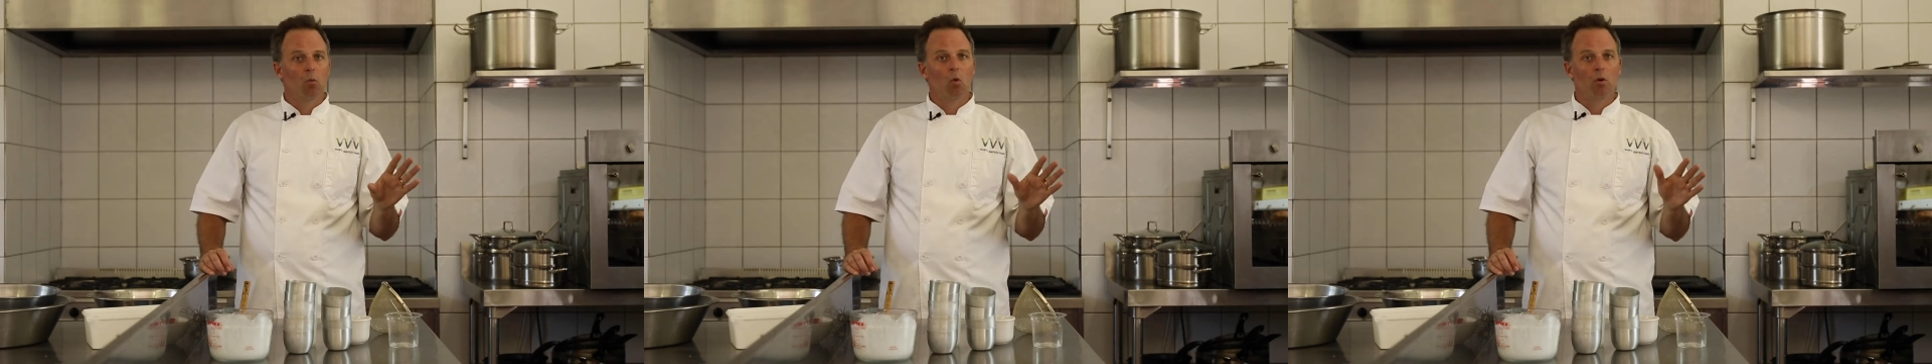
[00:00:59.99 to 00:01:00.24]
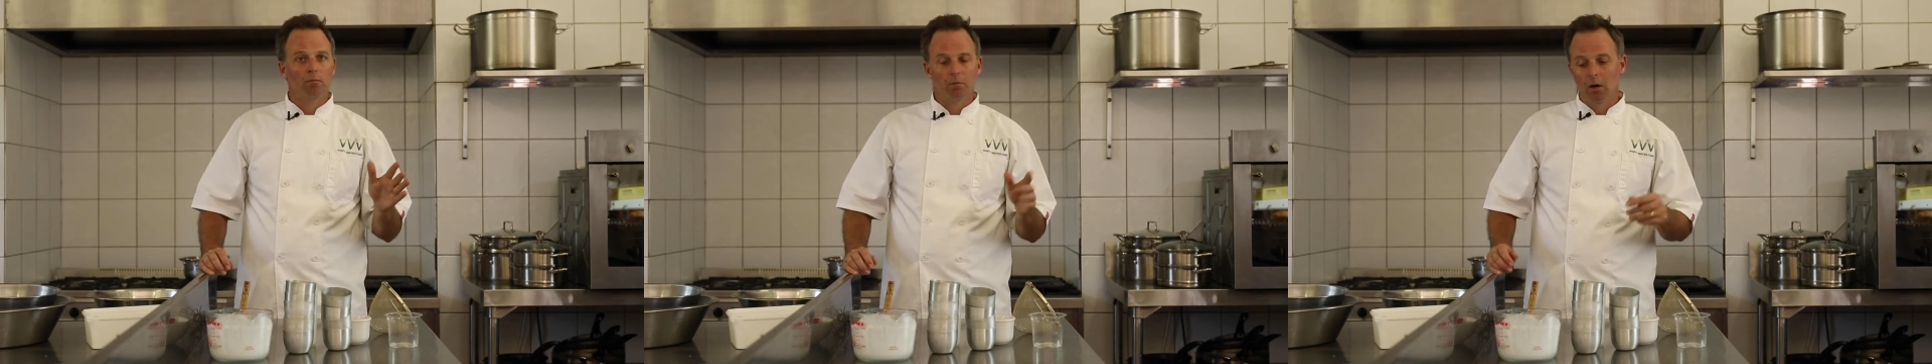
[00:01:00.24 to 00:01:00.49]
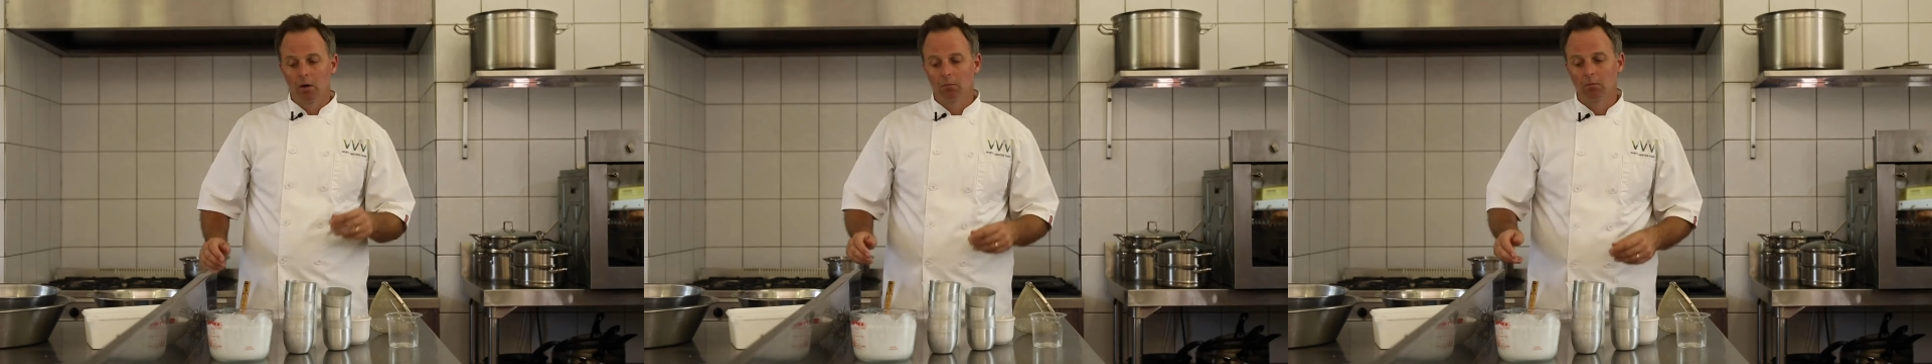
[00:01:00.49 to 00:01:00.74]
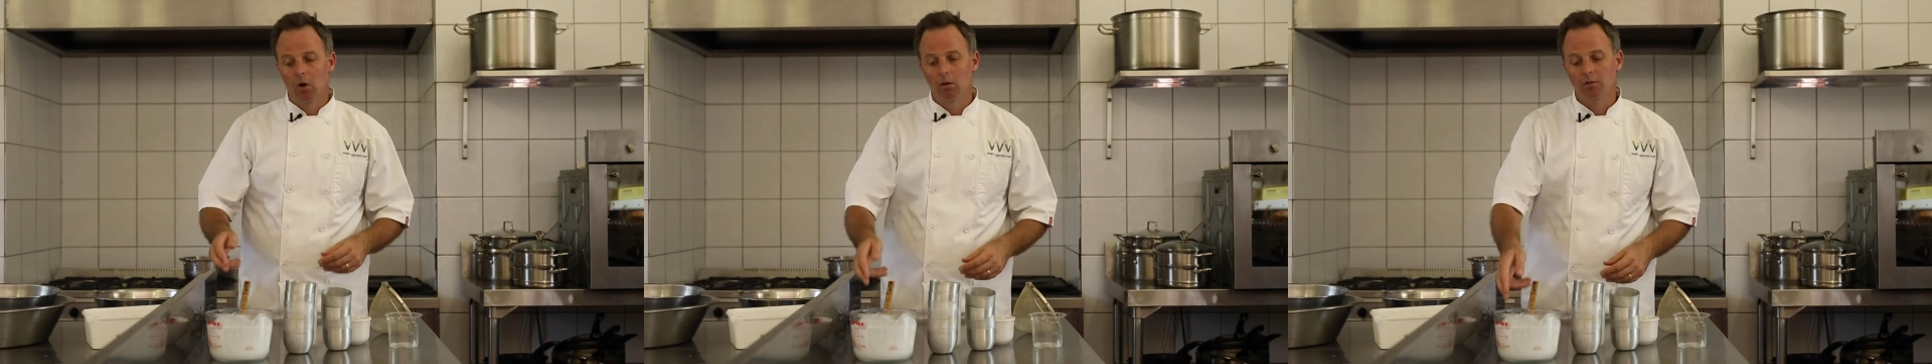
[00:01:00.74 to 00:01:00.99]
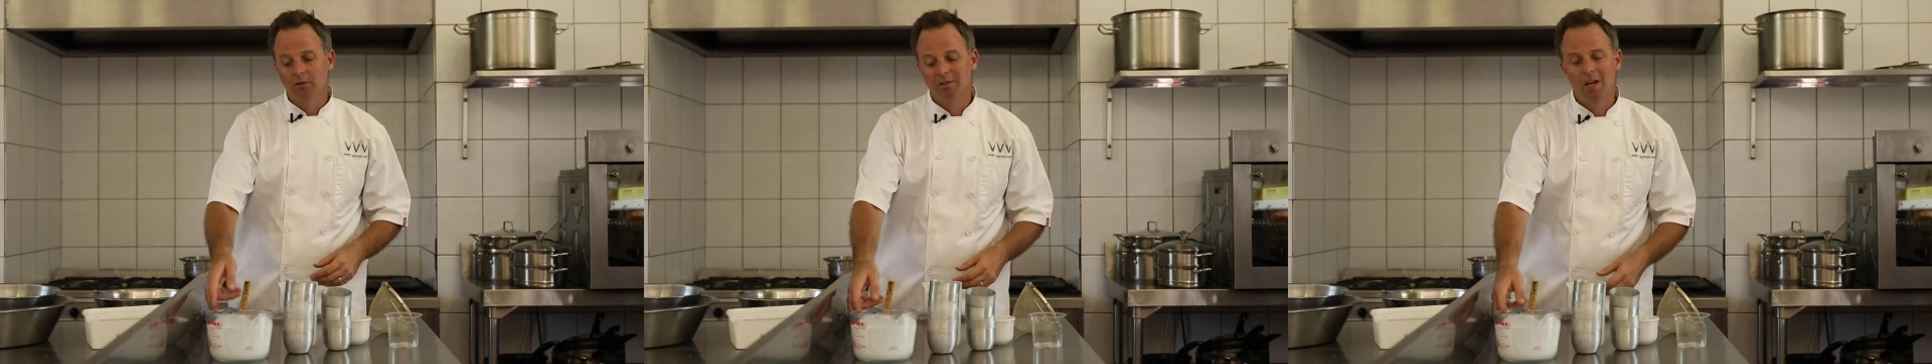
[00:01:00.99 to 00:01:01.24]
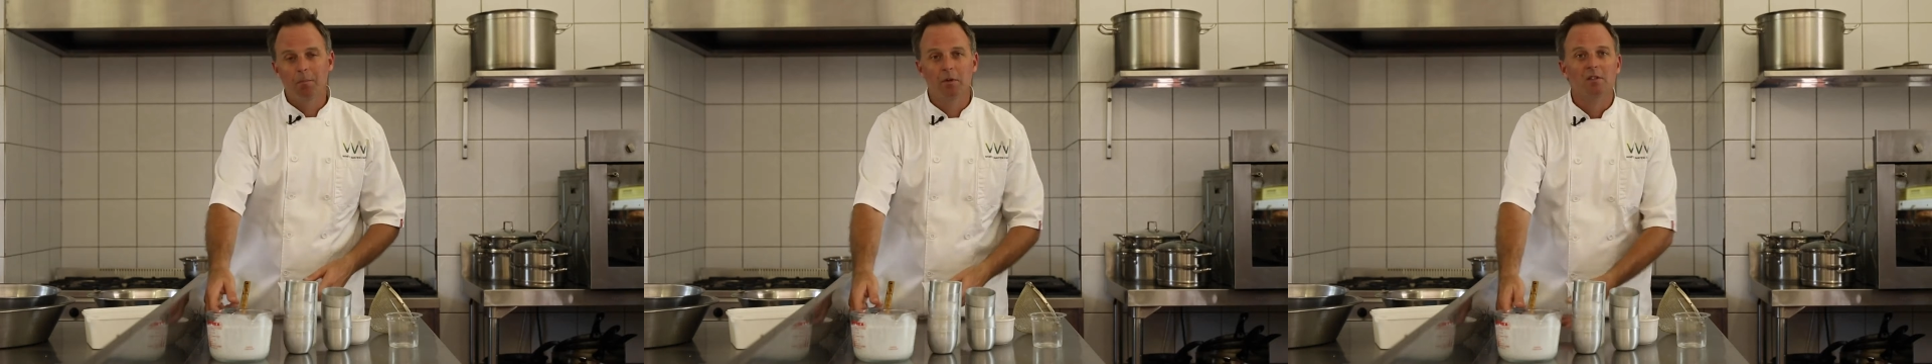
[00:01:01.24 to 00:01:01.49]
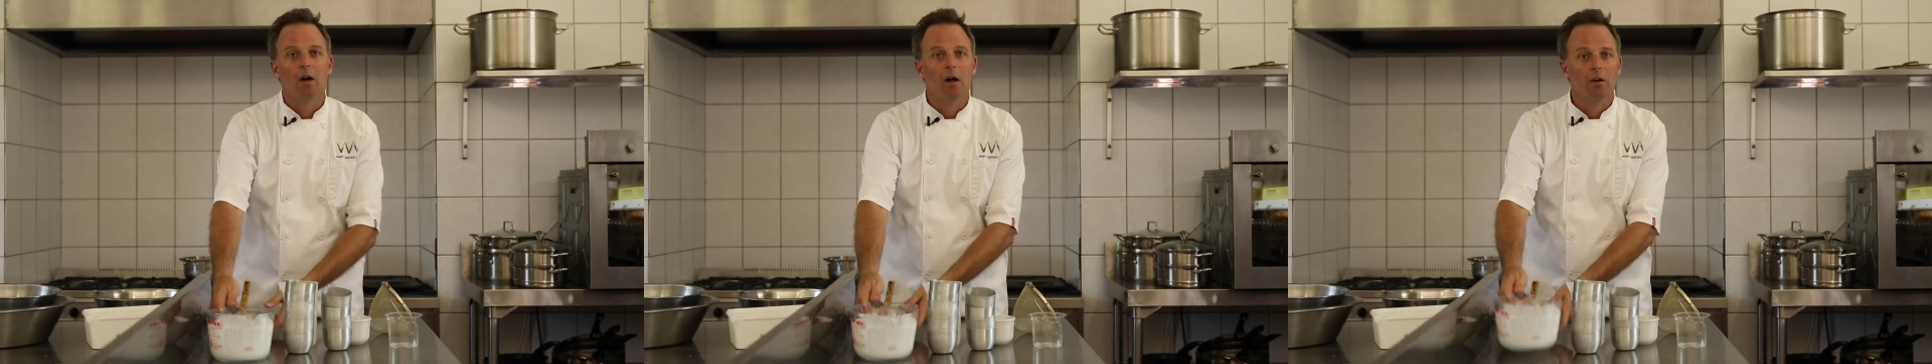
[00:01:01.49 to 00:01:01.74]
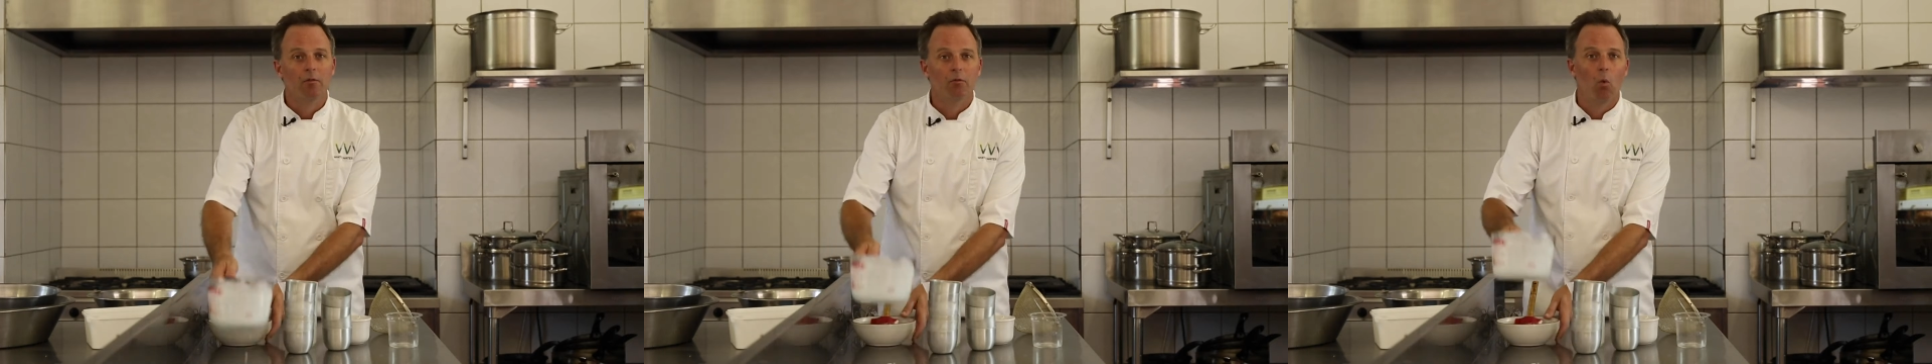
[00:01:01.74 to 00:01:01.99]
more on the tepid
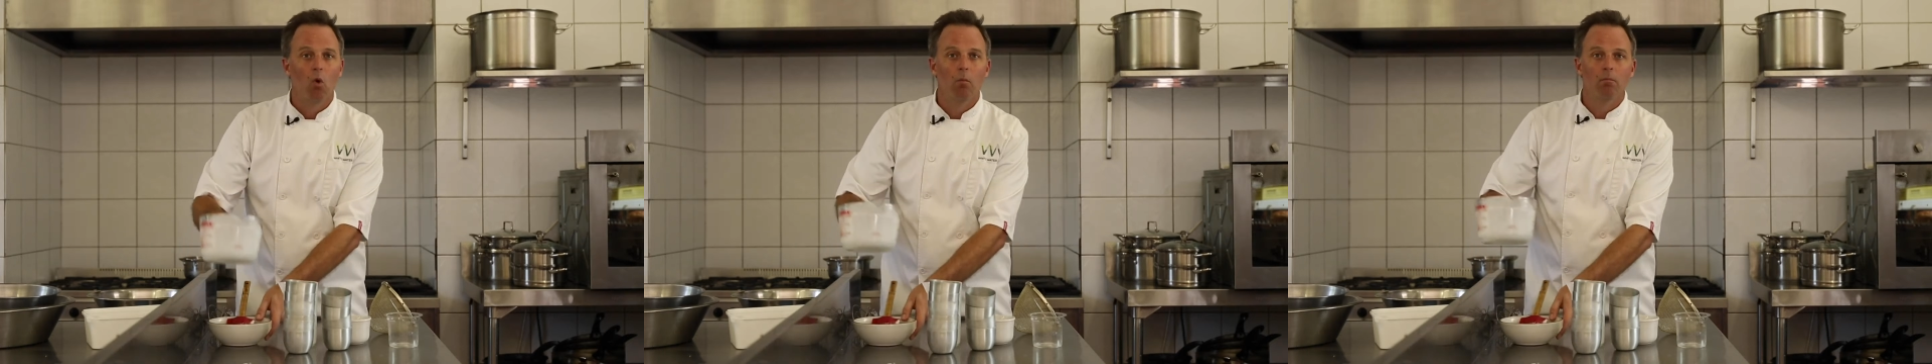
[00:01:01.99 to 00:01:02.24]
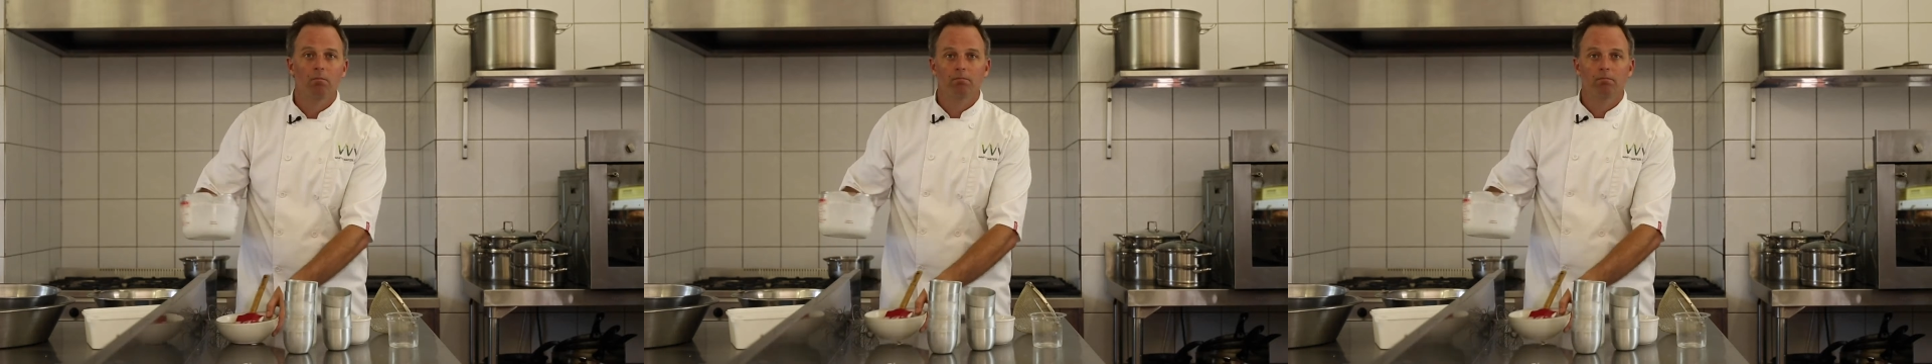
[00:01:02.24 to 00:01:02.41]
side of warm.